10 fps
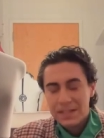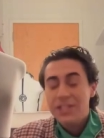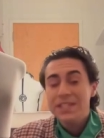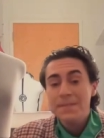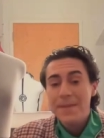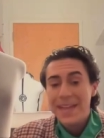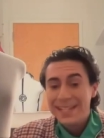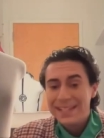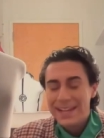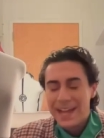she's
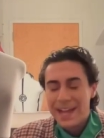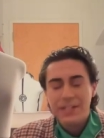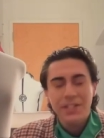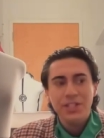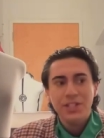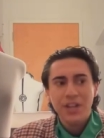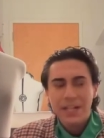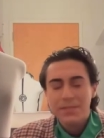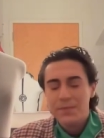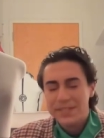amazing and she
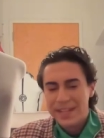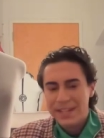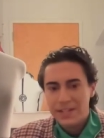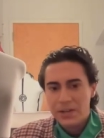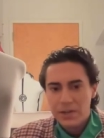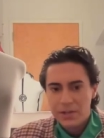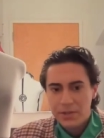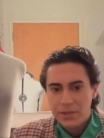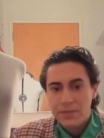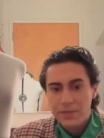just presented her
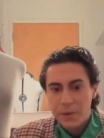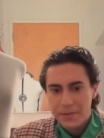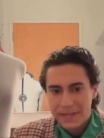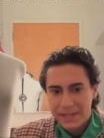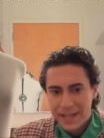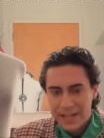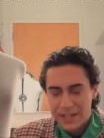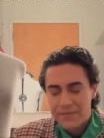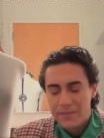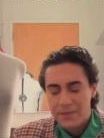new utopia
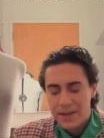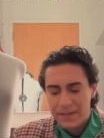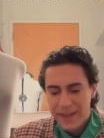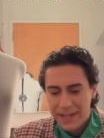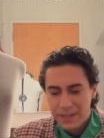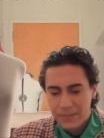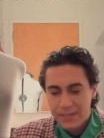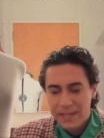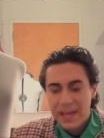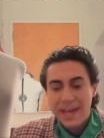collection for bridal fashion
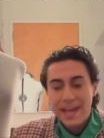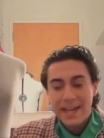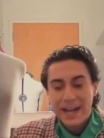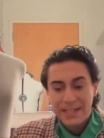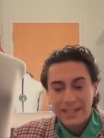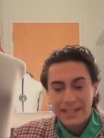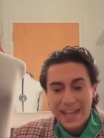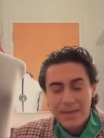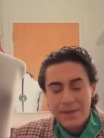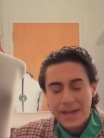week it got
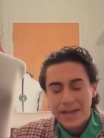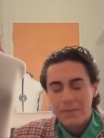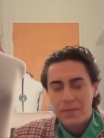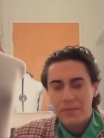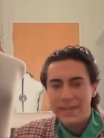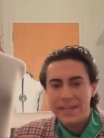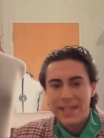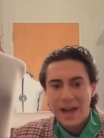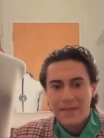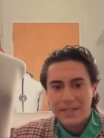delayed by a couple of weeks
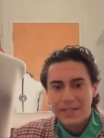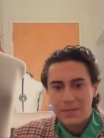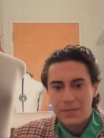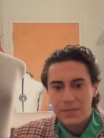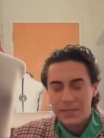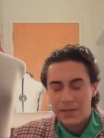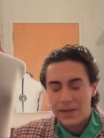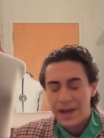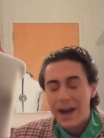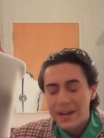obviously with what's
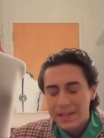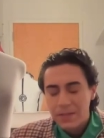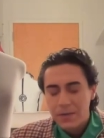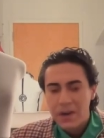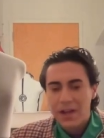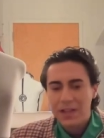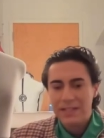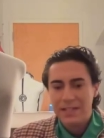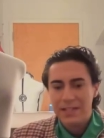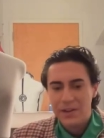going on in the world
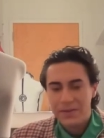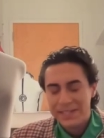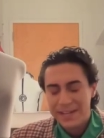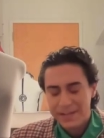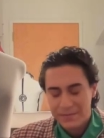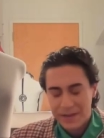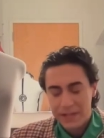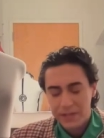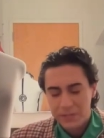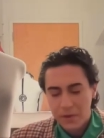and you know it's hitting very
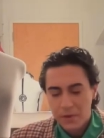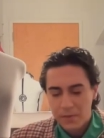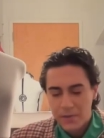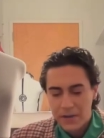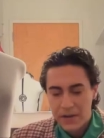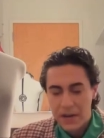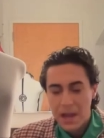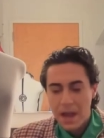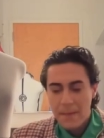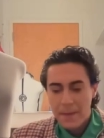close to home for her
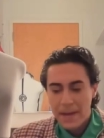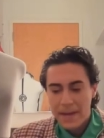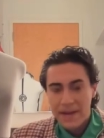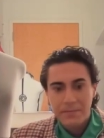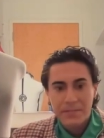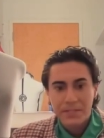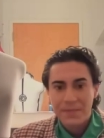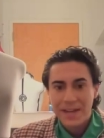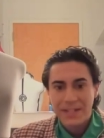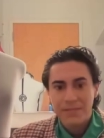but um, she
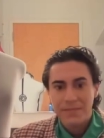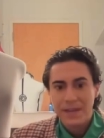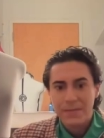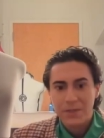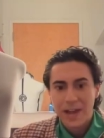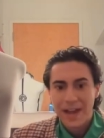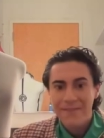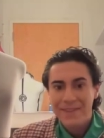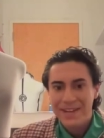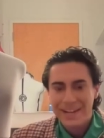managed to become
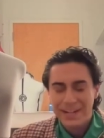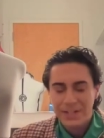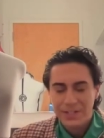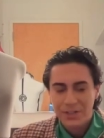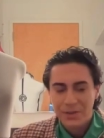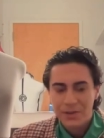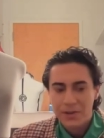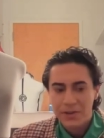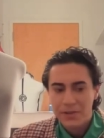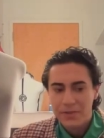triumphant and she showed her
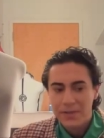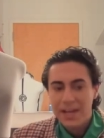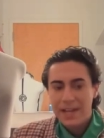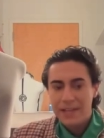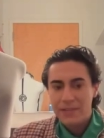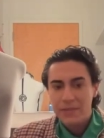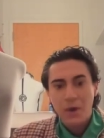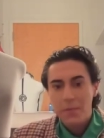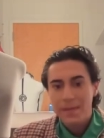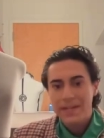new
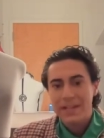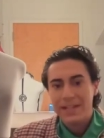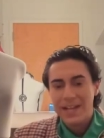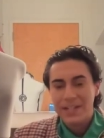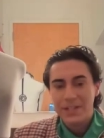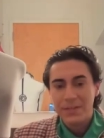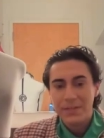utopian collection